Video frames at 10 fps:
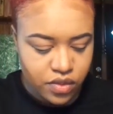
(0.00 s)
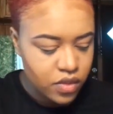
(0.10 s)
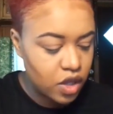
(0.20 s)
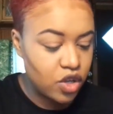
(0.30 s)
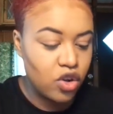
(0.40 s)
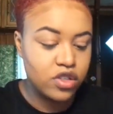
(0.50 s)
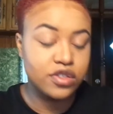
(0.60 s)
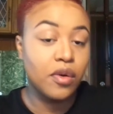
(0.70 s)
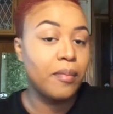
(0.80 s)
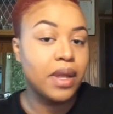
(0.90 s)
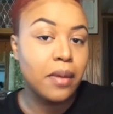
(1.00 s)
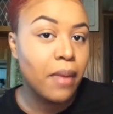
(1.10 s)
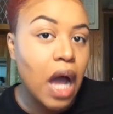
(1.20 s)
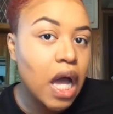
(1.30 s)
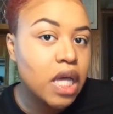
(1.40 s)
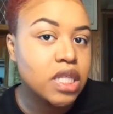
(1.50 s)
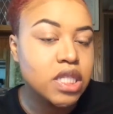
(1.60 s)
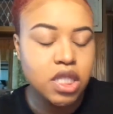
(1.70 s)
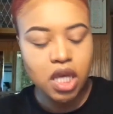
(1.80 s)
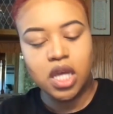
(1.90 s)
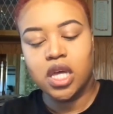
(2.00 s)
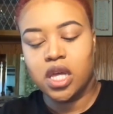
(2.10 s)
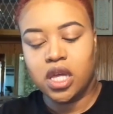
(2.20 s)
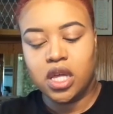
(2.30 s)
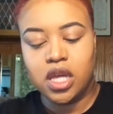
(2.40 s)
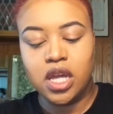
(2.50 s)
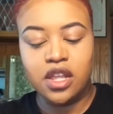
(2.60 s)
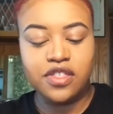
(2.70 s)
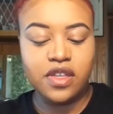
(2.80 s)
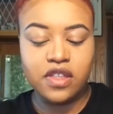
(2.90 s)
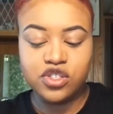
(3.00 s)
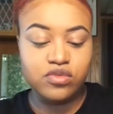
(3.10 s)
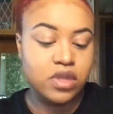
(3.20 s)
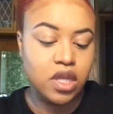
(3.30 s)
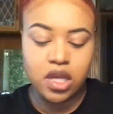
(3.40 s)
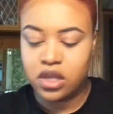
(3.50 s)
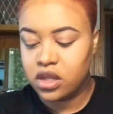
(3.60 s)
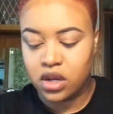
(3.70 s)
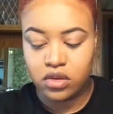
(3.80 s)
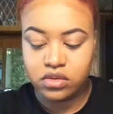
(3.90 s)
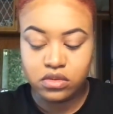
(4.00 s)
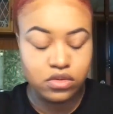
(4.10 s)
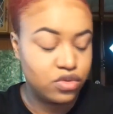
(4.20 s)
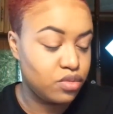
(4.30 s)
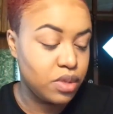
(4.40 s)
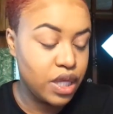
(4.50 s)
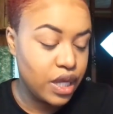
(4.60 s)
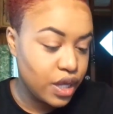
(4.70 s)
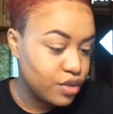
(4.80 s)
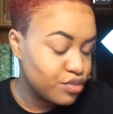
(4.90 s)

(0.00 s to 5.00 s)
You can also minimize anything that you think, you know, a little too big.